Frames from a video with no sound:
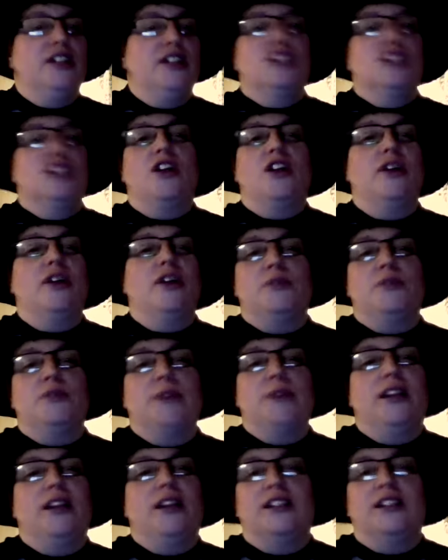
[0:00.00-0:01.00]
just saw that was
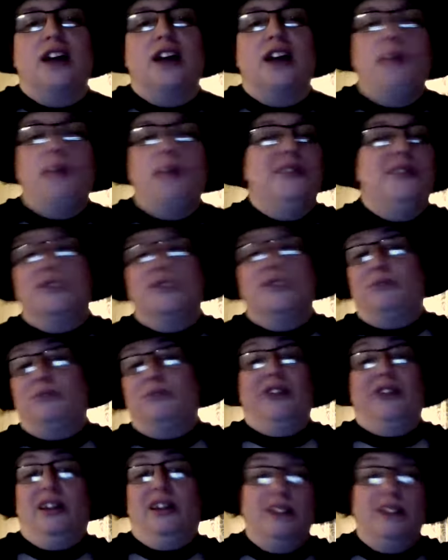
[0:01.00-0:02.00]
metal at top and just went,
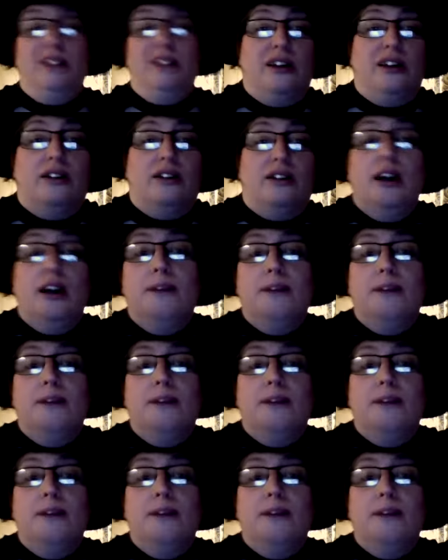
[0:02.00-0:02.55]
I can take care of that.